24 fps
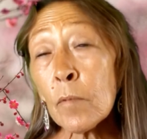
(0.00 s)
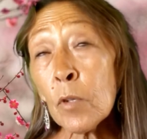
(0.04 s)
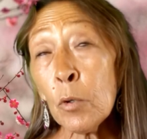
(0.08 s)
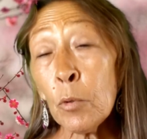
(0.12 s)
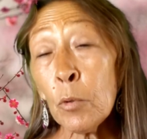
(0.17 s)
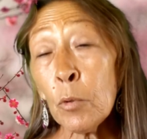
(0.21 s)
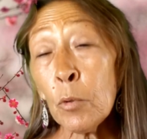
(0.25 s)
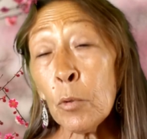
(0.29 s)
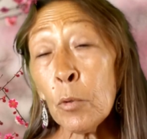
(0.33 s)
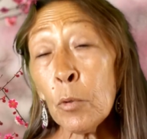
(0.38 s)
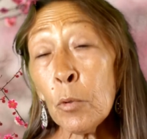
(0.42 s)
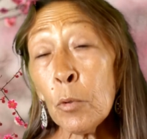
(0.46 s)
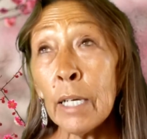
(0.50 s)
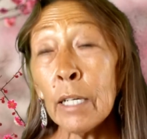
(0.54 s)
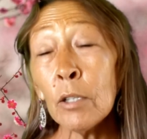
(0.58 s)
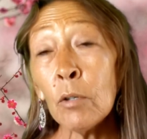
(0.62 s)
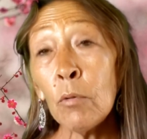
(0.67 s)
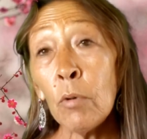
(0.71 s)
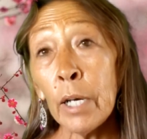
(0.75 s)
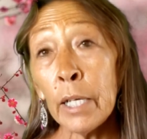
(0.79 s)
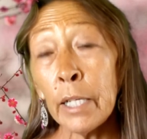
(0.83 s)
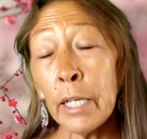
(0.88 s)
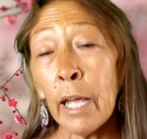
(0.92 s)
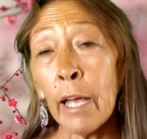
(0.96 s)
or maybe not
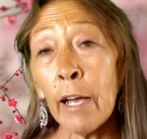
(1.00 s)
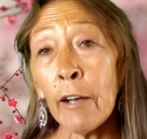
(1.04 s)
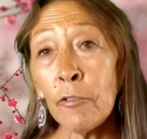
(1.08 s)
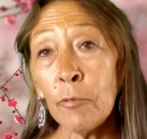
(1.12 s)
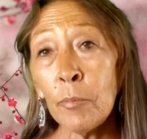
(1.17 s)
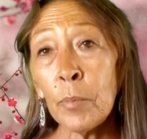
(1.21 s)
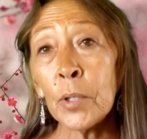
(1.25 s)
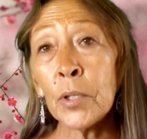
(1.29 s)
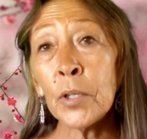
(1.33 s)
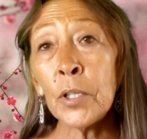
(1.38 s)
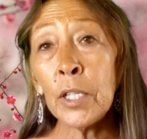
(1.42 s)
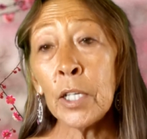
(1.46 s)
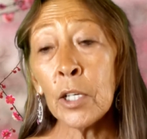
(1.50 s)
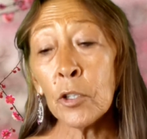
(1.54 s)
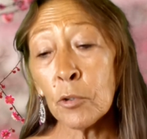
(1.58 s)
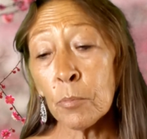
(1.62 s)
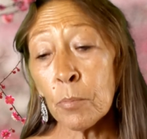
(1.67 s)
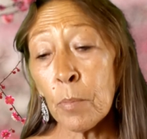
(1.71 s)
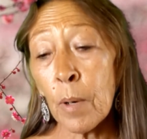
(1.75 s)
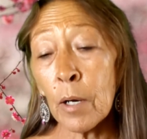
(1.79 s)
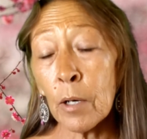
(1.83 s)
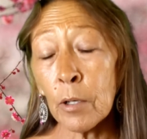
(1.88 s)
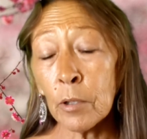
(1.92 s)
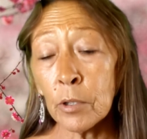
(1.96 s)
quite half, but the other
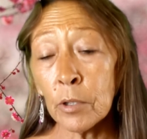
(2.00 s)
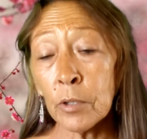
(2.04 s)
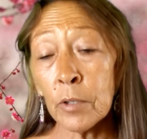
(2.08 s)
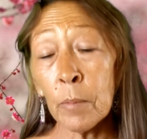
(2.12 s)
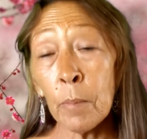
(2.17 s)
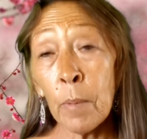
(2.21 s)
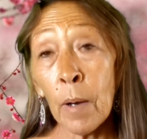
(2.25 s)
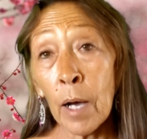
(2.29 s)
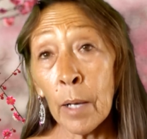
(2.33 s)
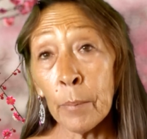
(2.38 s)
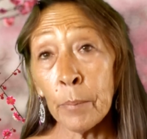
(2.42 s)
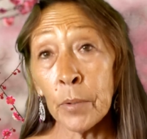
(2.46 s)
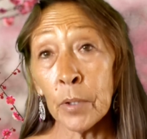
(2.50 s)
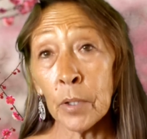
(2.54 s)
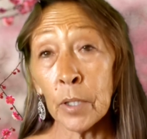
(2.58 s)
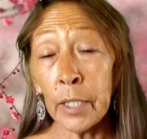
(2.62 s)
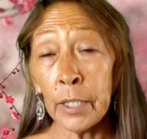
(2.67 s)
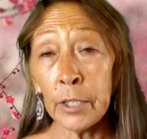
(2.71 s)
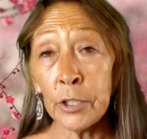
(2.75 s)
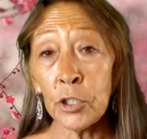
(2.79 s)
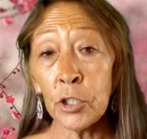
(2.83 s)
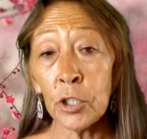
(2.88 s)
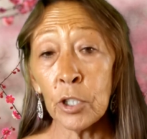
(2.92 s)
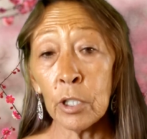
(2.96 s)
part of the
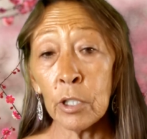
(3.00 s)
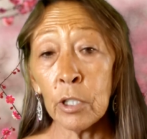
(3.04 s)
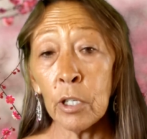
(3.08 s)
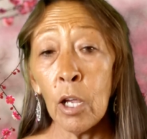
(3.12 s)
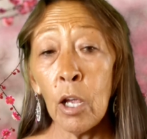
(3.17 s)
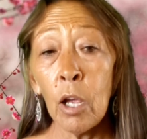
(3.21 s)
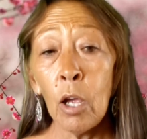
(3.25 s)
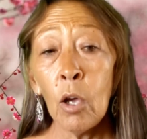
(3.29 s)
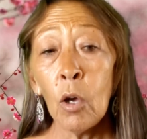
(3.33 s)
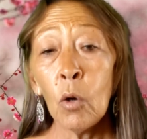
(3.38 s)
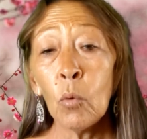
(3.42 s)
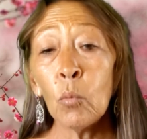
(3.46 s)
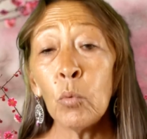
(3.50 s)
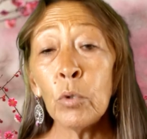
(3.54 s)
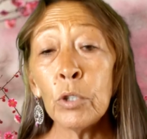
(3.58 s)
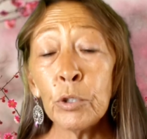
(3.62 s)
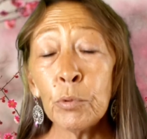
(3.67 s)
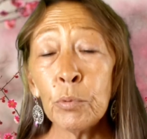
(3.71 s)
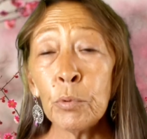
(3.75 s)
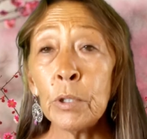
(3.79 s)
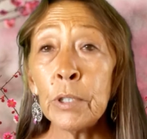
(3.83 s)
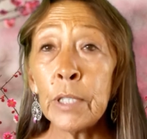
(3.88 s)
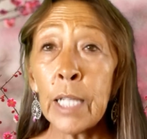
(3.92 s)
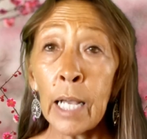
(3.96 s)
population,
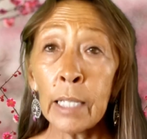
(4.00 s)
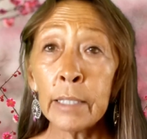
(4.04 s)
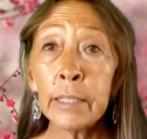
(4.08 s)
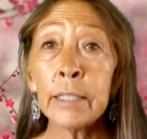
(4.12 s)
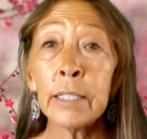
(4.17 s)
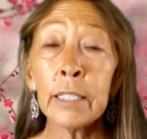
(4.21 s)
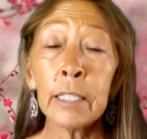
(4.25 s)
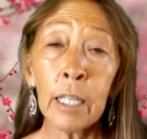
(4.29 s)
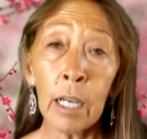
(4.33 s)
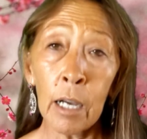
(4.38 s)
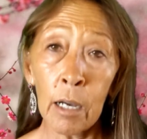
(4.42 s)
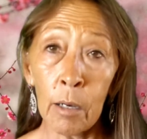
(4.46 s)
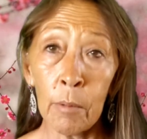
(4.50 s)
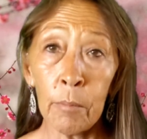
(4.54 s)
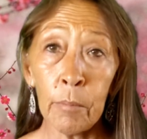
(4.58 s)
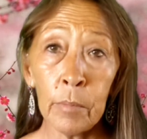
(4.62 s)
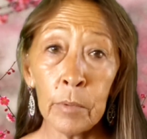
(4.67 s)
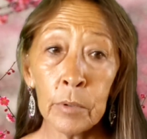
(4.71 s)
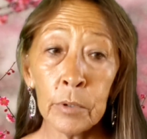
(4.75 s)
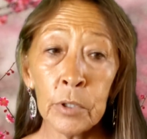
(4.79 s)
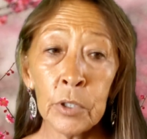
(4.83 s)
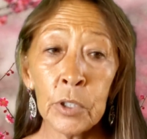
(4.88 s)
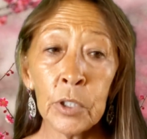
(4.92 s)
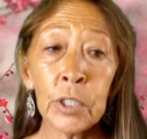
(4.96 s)
which will not succumb
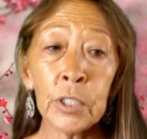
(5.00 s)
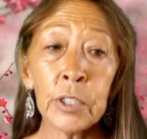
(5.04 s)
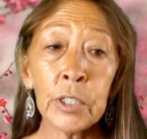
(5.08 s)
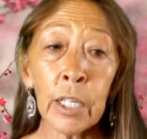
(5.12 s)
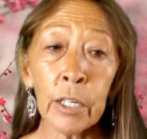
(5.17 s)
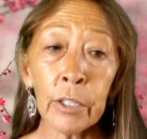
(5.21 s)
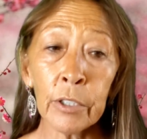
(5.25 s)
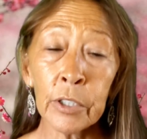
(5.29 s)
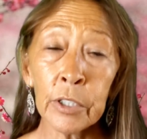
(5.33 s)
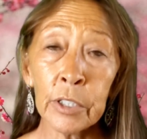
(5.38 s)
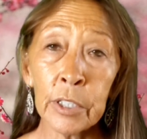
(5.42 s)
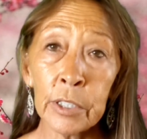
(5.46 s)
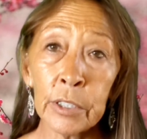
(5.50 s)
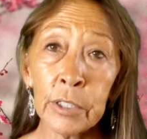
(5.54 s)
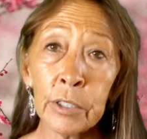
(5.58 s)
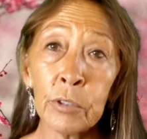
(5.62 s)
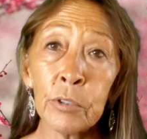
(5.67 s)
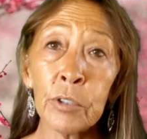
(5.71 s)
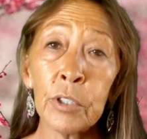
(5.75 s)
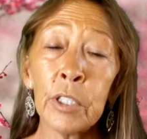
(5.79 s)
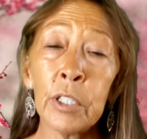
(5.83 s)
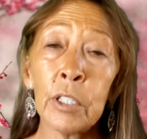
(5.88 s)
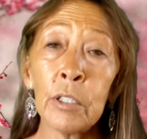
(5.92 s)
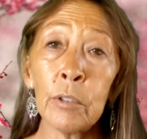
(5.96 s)
to the darkness
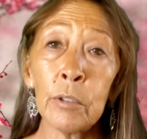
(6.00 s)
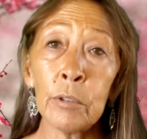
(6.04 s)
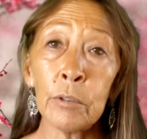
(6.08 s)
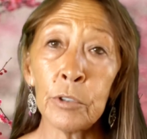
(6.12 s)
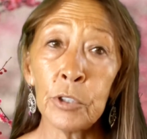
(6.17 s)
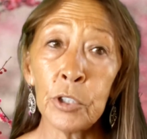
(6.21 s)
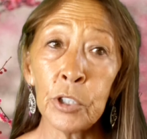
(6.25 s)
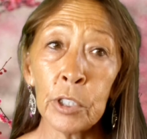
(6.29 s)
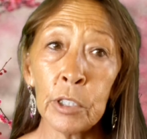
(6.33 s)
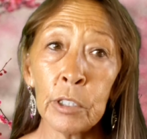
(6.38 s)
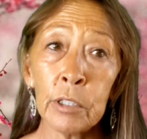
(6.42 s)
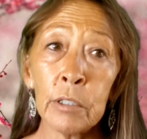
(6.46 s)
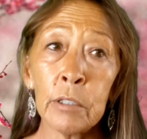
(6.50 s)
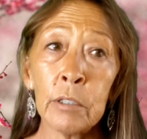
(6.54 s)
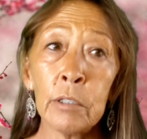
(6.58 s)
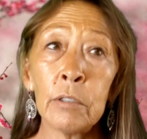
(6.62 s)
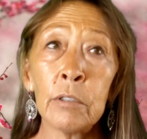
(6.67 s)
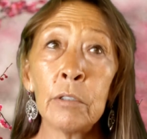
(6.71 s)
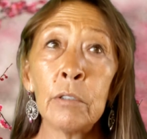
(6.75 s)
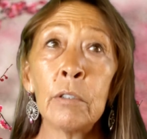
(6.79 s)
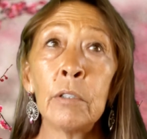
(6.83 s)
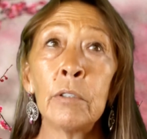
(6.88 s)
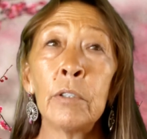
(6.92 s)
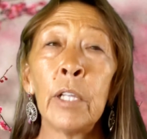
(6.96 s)
or the illusion.
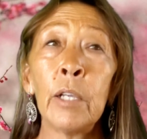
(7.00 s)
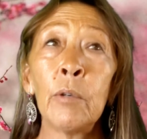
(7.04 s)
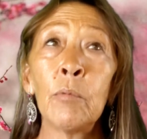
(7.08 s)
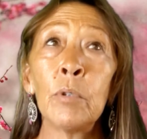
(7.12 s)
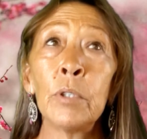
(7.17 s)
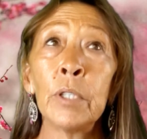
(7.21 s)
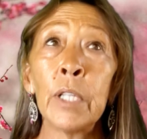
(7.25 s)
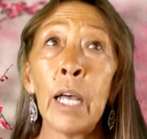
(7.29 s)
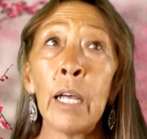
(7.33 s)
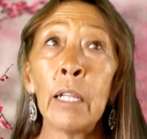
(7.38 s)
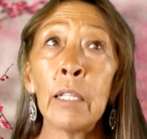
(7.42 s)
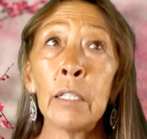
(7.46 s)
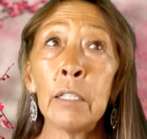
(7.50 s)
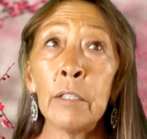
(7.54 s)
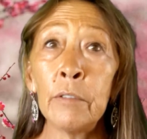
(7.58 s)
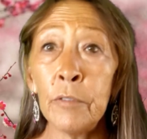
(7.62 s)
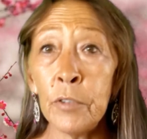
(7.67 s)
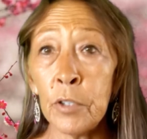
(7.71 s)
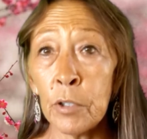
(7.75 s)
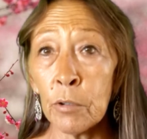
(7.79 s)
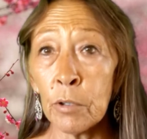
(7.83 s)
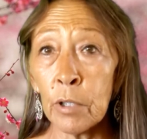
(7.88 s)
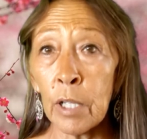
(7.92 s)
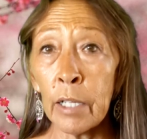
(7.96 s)
They will not
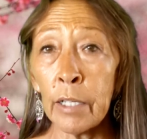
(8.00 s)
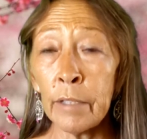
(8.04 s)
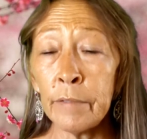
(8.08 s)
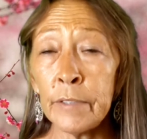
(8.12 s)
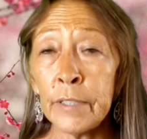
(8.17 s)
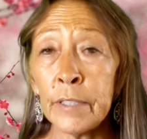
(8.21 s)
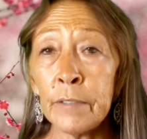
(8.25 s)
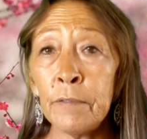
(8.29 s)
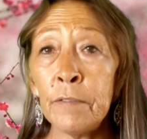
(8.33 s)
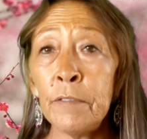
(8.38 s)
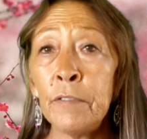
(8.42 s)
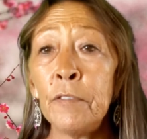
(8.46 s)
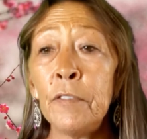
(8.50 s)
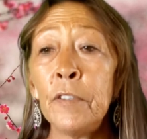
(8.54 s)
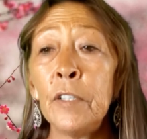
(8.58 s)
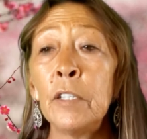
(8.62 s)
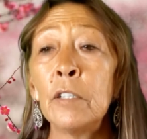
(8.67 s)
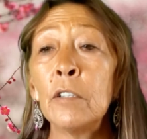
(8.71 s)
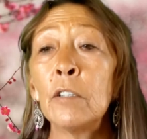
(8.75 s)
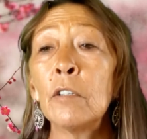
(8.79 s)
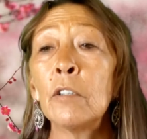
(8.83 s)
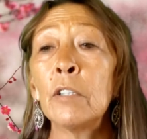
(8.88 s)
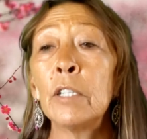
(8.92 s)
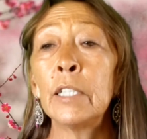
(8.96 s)
live their lives in
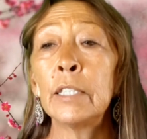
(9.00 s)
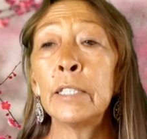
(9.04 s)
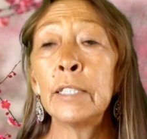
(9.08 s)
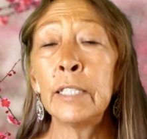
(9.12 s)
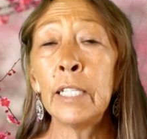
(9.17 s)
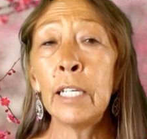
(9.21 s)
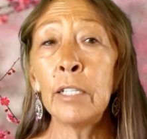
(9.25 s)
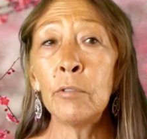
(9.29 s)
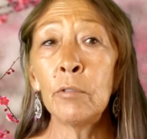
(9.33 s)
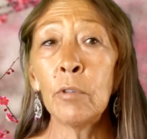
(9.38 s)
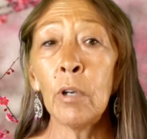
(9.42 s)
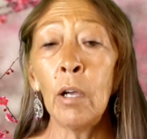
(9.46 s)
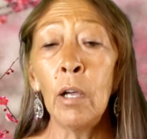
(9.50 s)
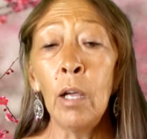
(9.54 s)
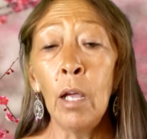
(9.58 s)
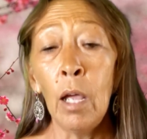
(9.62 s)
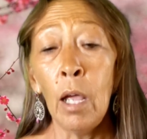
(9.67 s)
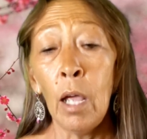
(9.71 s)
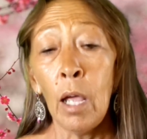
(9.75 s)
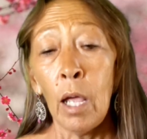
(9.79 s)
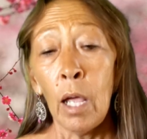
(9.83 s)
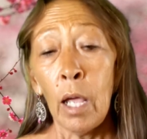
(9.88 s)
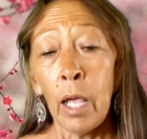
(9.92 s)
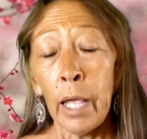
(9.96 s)
fear, etc.
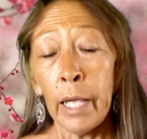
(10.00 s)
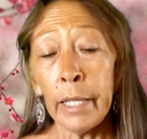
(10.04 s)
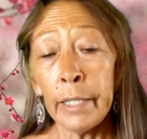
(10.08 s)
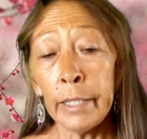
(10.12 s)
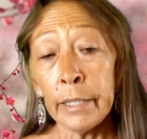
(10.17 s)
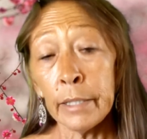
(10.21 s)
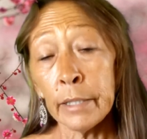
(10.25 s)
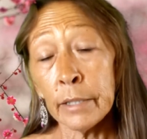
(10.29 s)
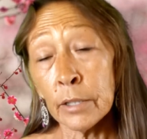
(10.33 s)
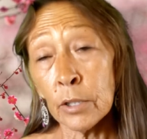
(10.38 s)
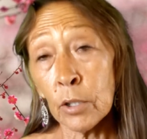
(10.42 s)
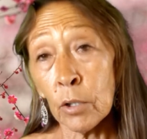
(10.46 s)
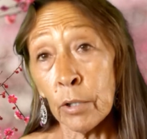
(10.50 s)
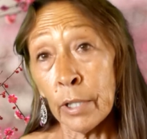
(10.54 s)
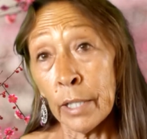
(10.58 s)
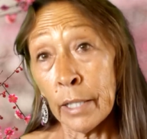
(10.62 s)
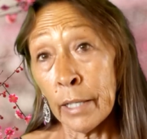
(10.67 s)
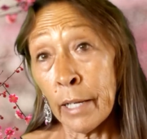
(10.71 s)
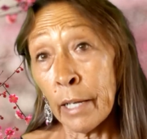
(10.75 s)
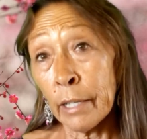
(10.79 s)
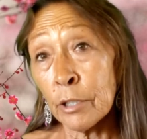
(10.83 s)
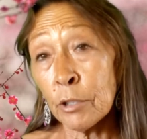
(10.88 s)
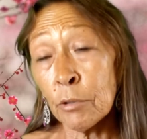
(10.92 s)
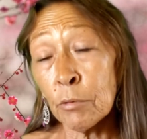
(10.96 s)
And it is
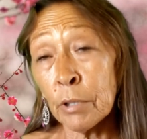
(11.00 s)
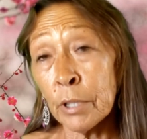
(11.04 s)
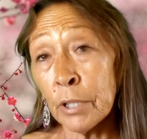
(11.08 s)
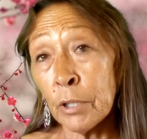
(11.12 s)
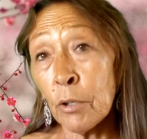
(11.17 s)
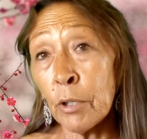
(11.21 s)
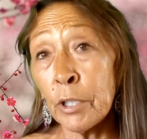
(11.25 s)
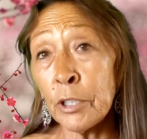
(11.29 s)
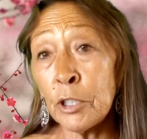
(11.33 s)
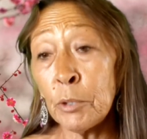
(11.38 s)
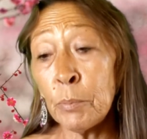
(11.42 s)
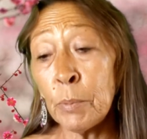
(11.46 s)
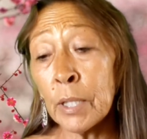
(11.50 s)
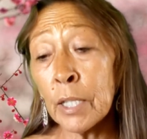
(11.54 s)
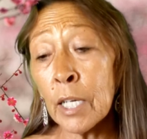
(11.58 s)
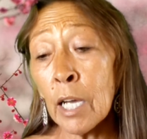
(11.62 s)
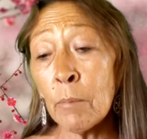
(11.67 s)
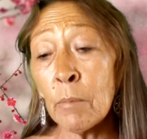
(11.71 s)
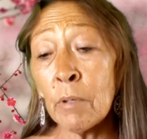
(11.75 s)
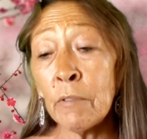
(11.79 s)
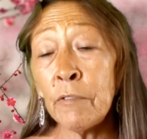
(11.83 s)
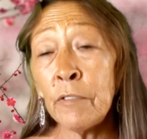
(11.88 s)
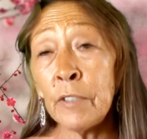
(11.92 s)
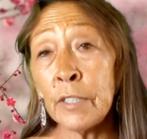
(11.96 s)
actually going to
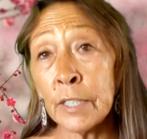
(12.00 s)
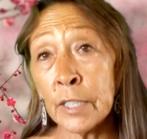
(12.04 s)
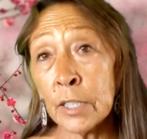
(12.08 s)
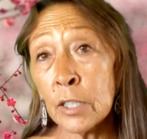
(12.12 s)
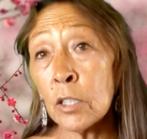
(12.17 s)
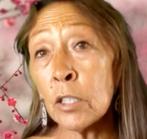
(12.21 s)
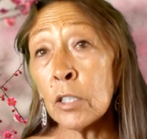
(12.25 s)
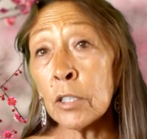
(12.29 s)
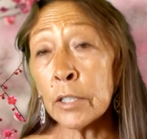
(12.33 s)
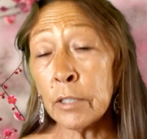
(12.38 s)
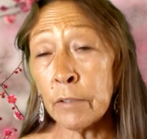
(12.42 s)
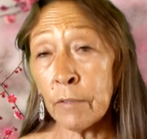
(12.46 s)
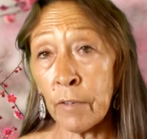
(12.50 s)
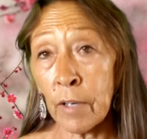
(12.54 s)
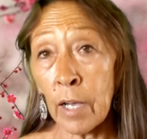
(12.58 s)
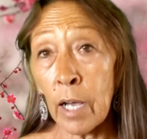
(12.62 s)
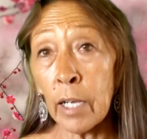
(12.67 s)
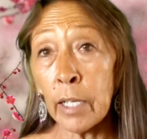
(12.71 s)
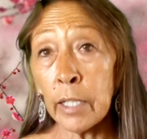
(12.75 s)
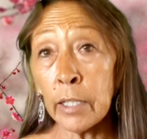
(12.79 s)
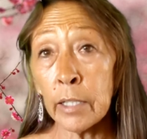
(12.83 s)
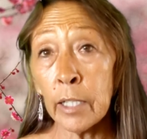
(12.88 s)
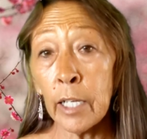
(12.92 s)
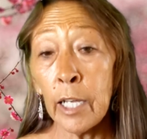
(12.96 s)
become a physical
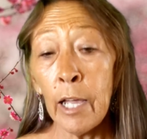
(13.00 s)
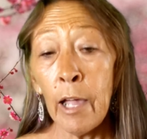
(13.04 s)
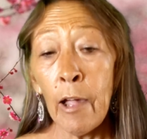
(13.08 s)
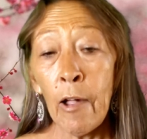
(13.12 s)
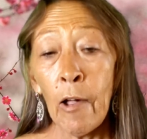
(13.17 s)
divide.